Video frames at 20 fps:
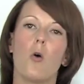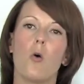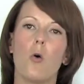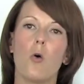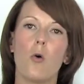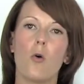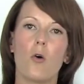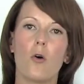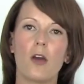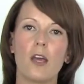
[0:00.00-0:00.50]

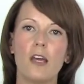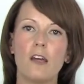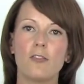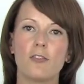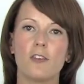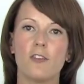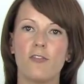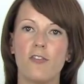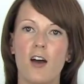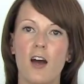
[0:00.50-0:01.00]
Or
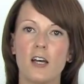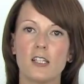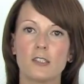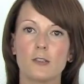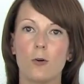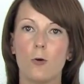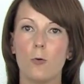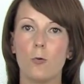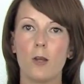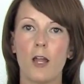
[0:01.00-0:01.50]
if the
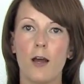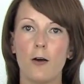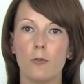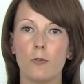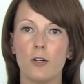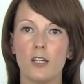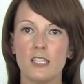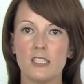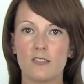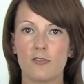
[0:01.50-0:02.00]
first call
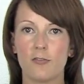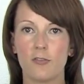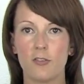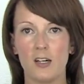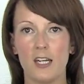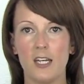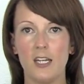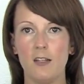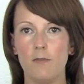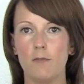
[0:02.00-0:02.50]
out is
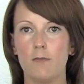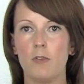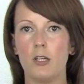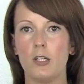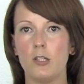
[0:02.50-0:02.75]
free